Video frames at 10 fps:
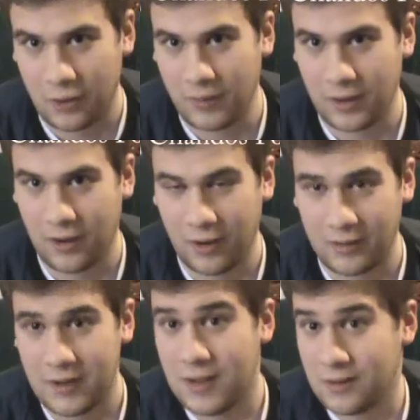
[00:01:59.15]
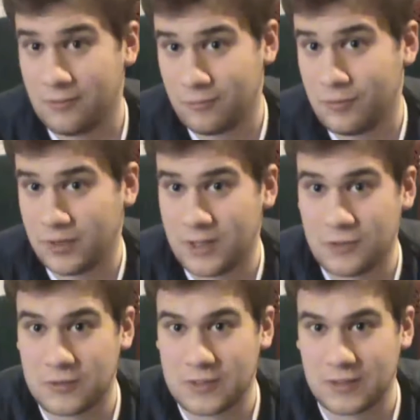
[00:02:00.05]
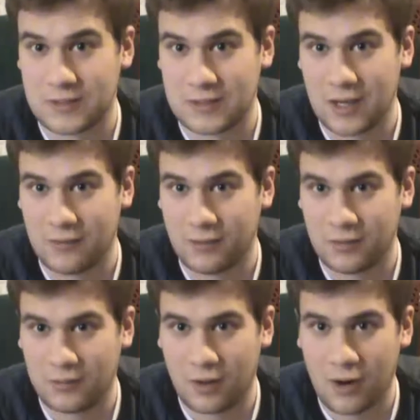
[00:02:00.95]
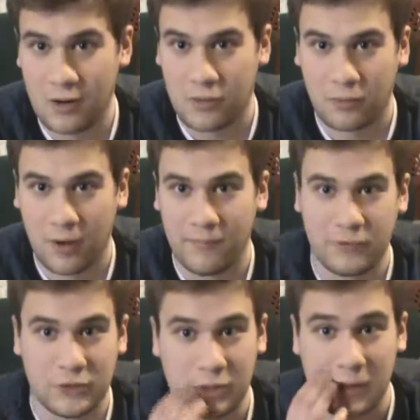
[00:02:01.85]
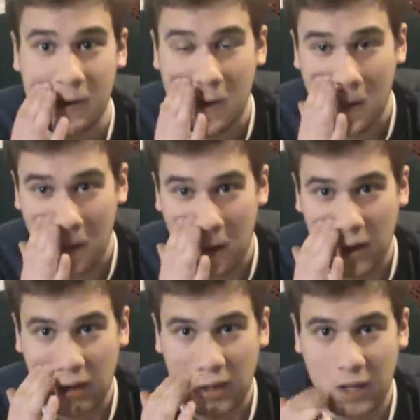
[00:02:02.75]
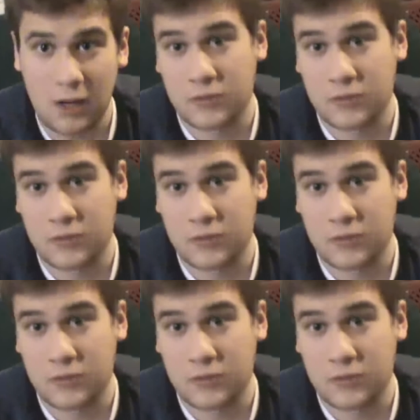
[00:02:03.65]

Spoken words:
going on. Really interesting stuff. A heartthrob for sure. And